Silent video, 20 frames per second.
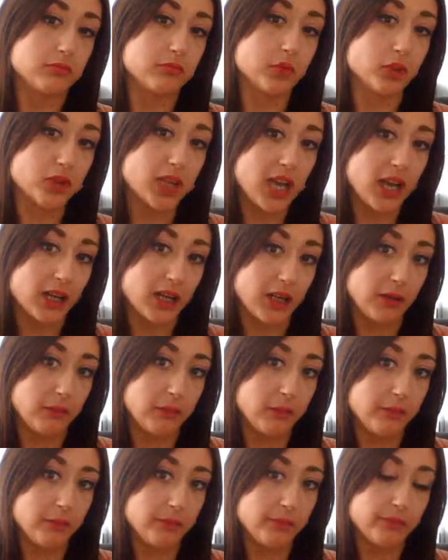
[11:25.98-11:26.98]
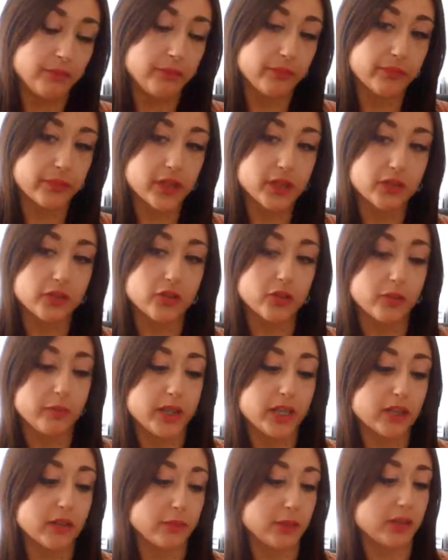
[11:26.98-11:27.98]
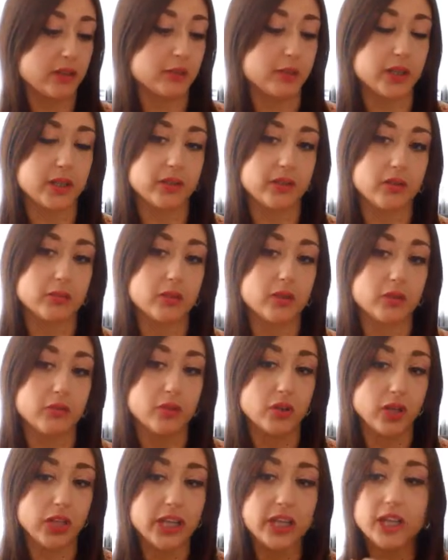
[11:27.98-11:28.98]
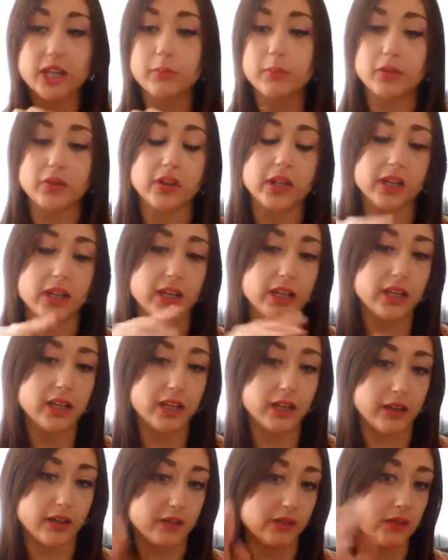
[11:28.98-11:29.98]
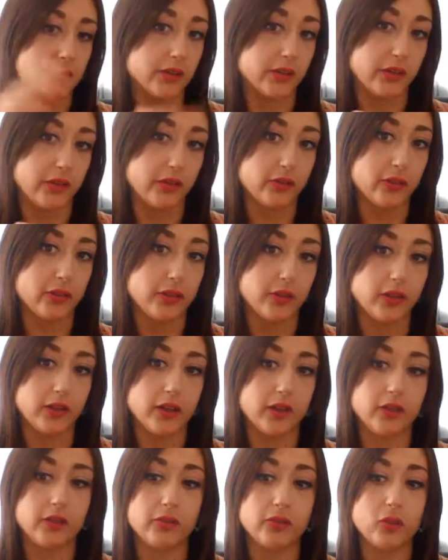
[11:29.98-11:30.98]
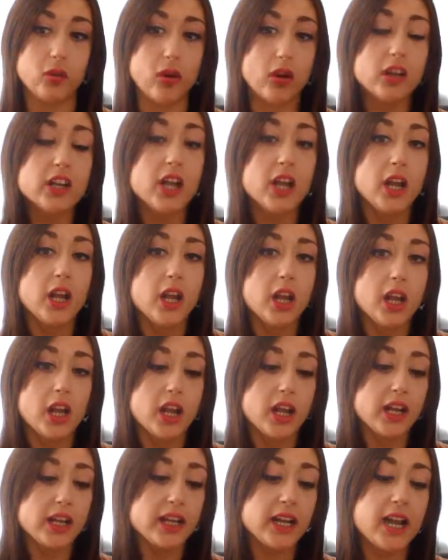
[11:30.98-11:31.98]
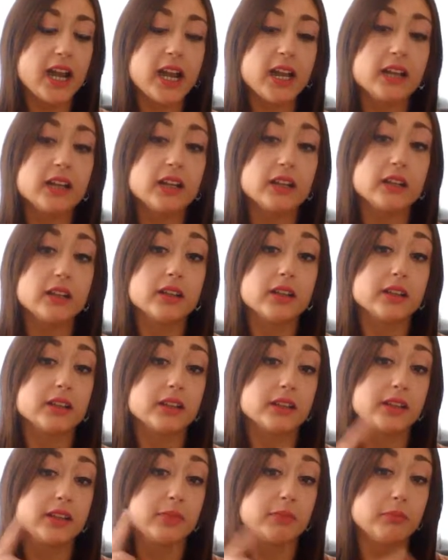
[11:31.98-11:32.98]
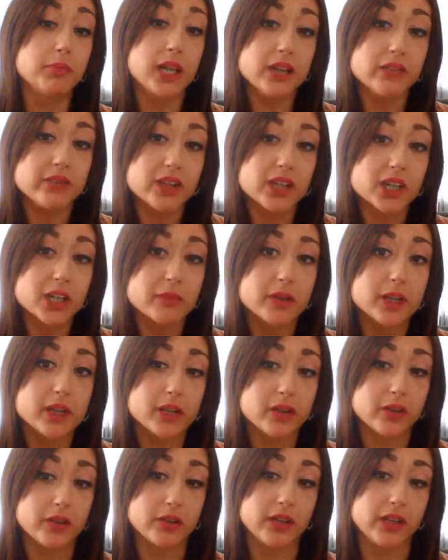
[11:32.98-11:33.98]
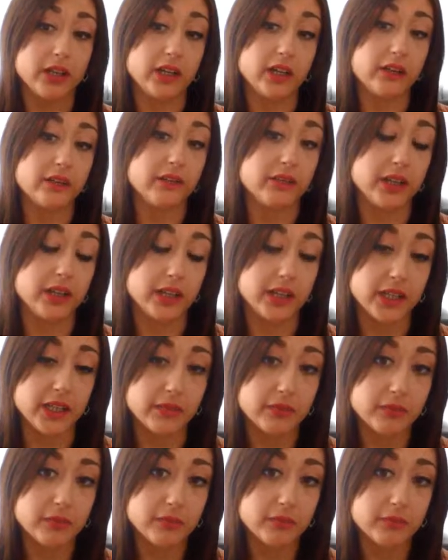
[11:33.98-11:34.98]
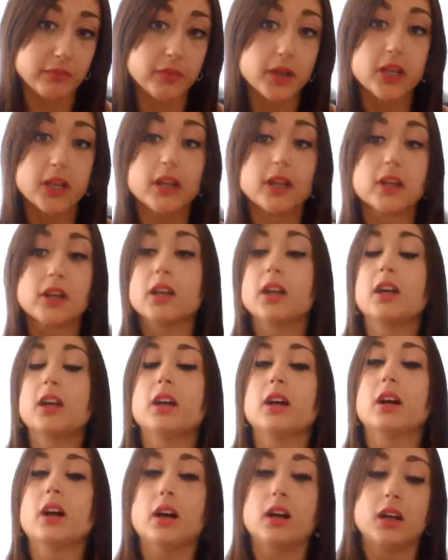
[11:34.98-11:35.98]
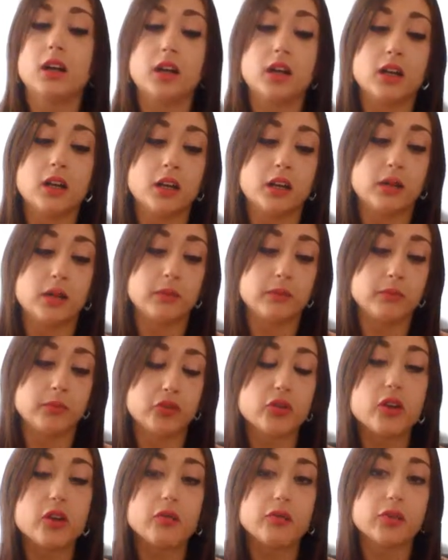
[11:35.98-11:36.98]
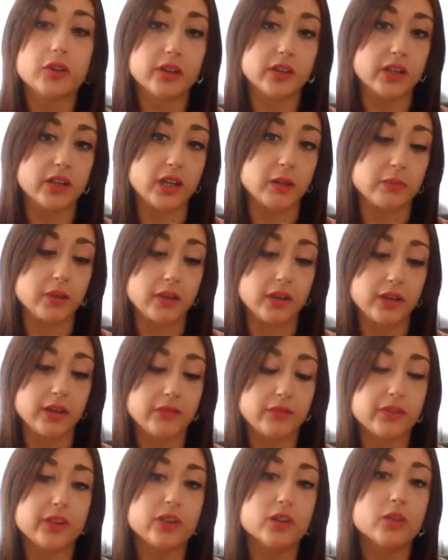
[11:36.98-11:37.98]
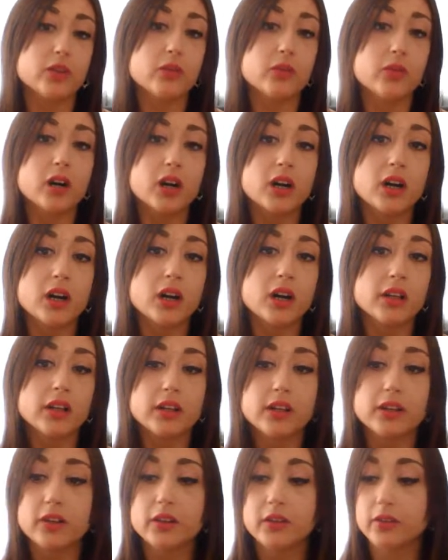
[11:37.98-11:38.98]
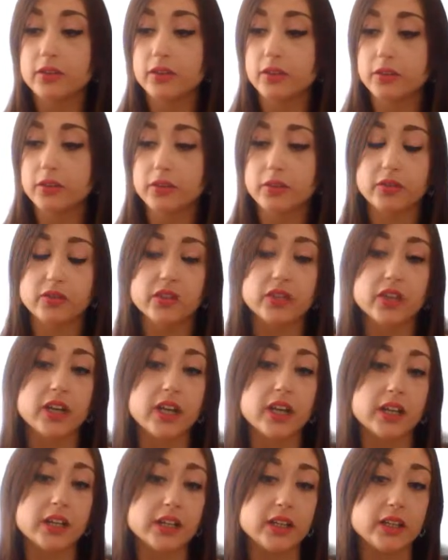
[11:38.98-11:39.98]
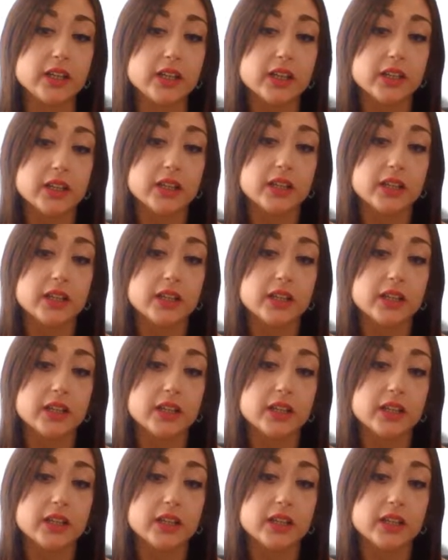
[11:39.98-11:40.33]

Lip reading: modale. So you make the past participle volere, potere, and so on. And then the main verb goes in the infinitive. So for example, if you want to say